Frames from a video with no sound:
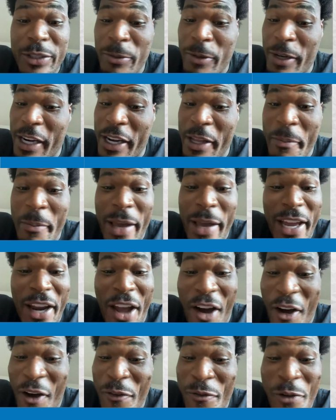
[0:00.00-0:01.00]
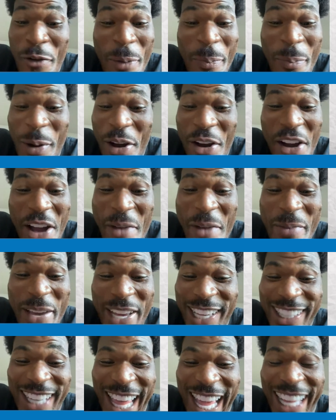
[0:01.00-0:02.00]
really man all football. I
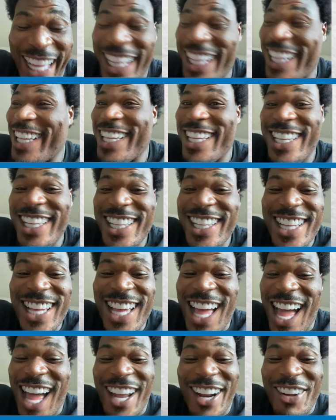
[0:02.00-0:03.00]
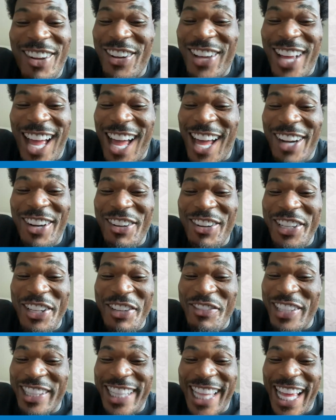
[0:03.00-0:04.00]
mean, like I don't I don't
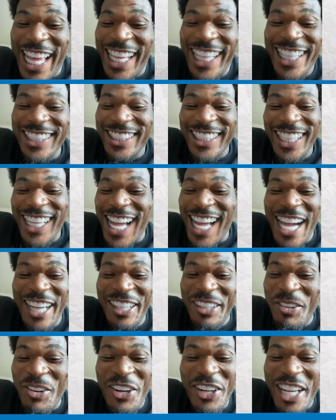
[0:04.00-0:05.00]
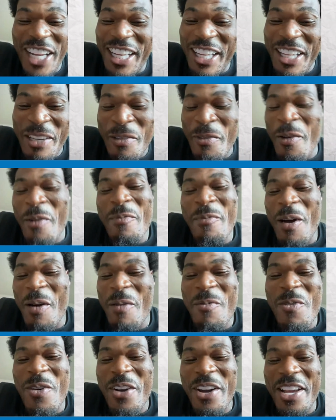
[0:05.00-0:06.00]
even think it's a guy in the world that loves football
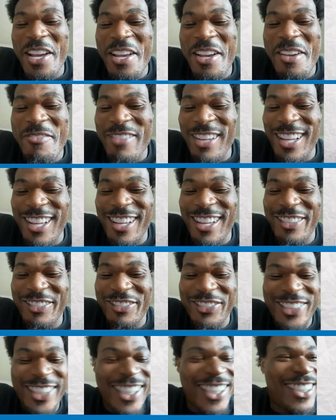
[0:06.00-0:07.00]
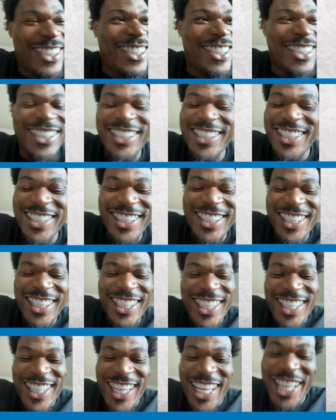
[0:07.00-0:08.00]
more than him. Um, it's
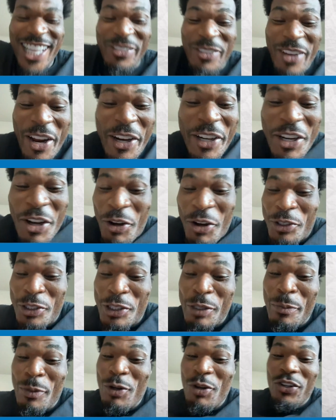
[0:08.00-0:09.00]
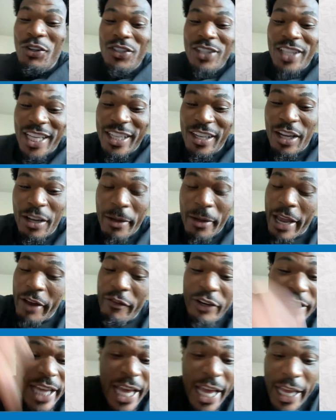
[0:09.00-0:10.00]
it's very noticeable. And uh,
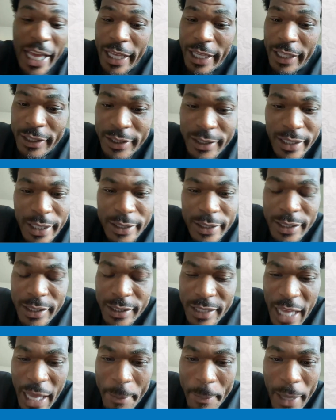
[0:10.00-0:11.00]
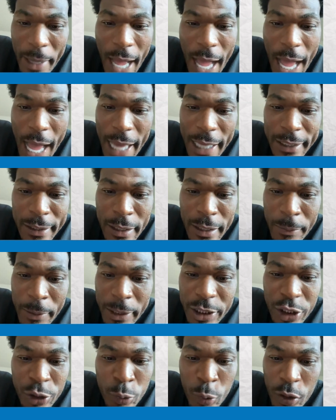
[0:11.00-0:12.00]
every day he sees the same guy, and um, he
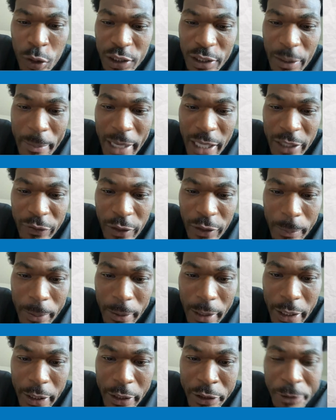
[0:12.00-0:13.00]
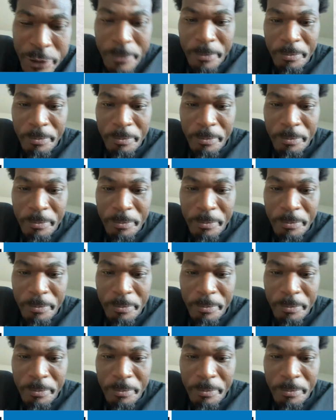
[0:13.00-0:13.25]
just wants the best mm-hmm. for the players.